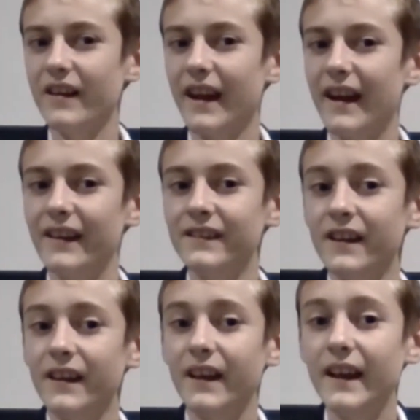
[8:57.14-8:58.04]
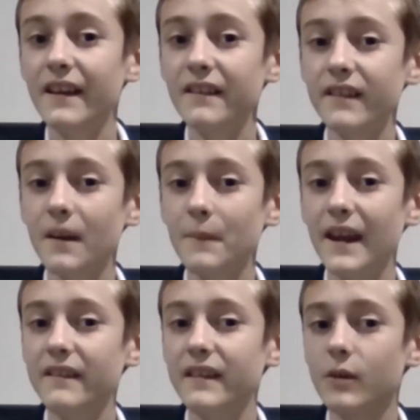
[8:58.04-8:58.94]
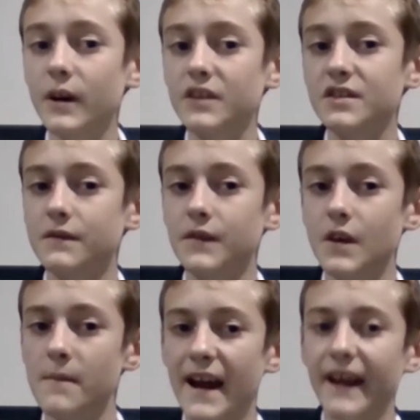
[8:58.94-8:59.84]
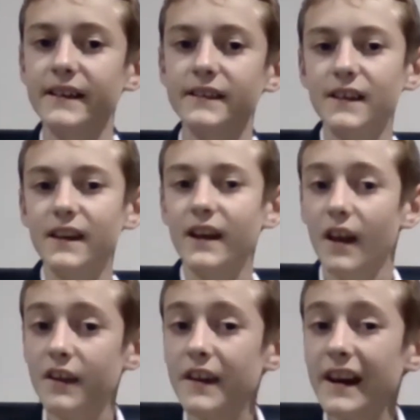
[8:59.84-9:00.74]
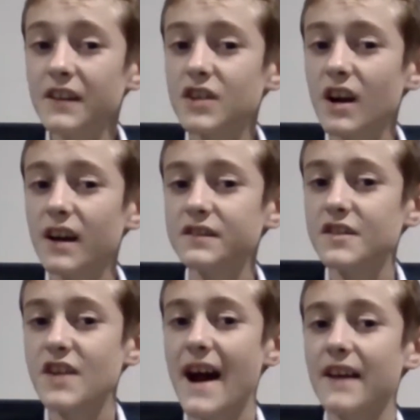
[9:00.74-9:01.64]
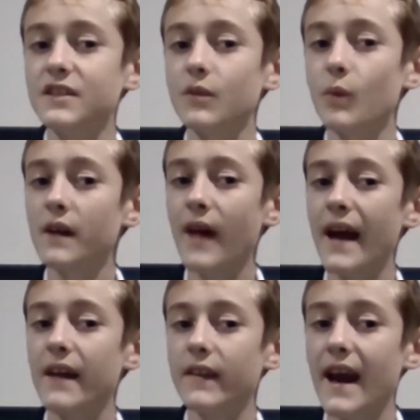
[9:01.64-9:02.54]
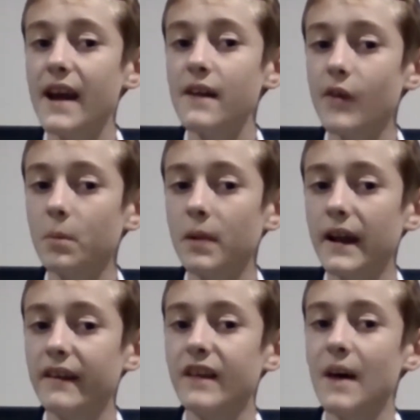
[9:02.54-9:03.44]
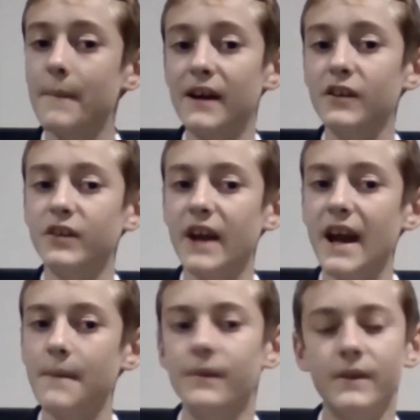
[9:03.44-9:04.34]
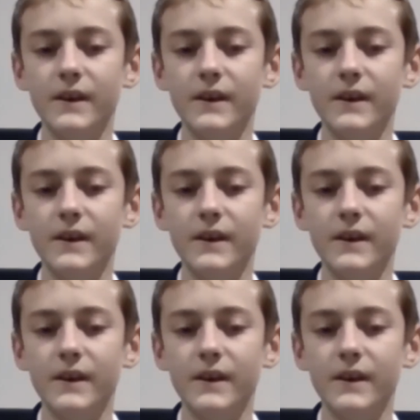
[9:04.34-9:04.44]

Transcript: Okay. Here's some easy questions for you, mate. You get a chance to chat to one of the AFL players about your game.